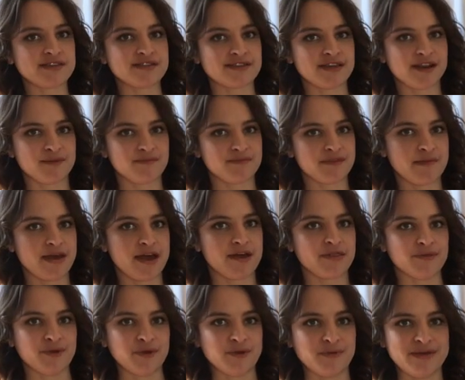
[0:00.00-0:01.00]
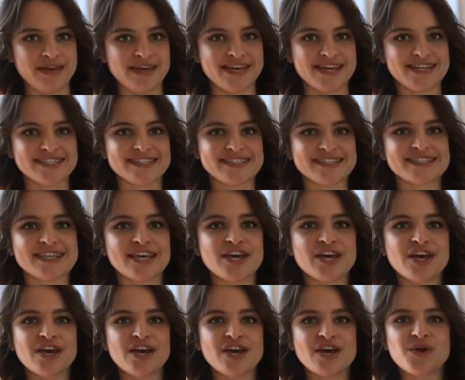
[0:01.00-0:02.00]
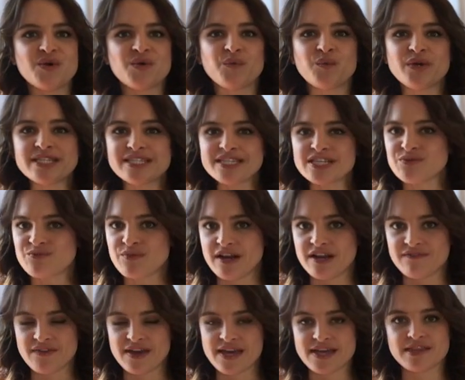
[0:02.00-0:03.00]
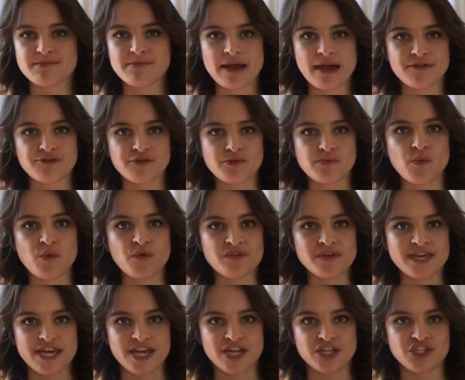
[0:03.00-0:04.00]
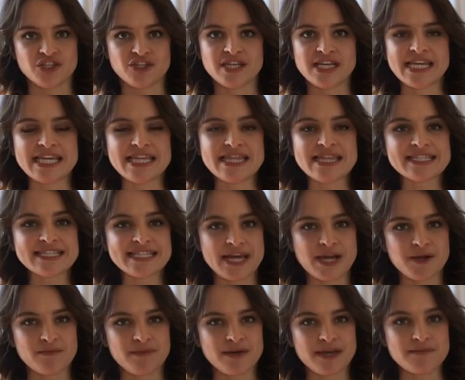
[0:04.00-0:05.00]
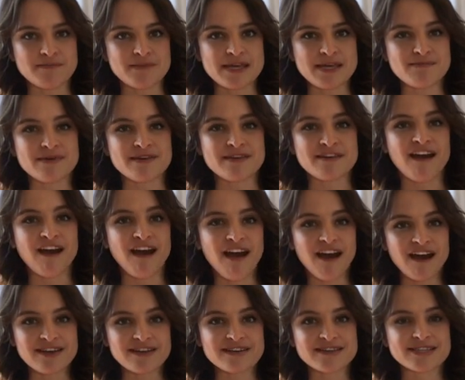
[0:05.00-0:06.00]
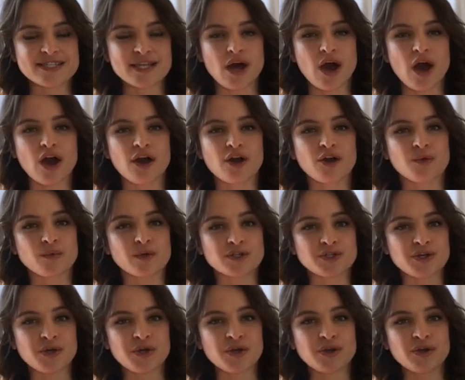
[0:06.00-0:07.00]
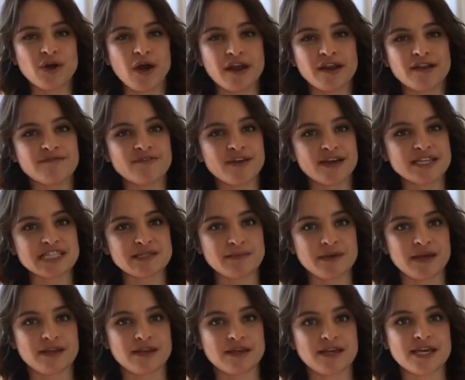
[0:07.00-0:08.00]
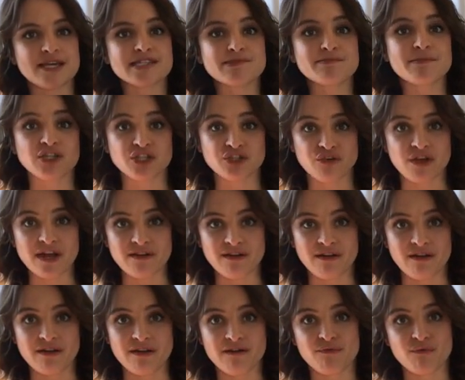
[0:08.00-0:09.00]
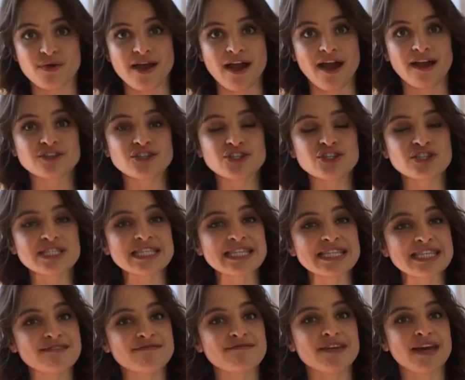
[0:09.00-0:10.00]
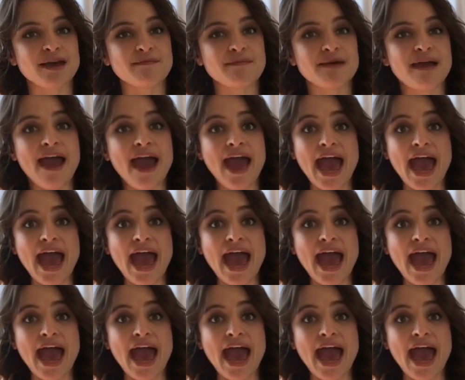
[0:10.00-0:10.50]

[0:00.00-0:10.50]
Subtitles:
we set up the bathroom is we didn't renovate the bathroom or the kitchen in this Airbnb because our return on investment is much greater if we actually just leave them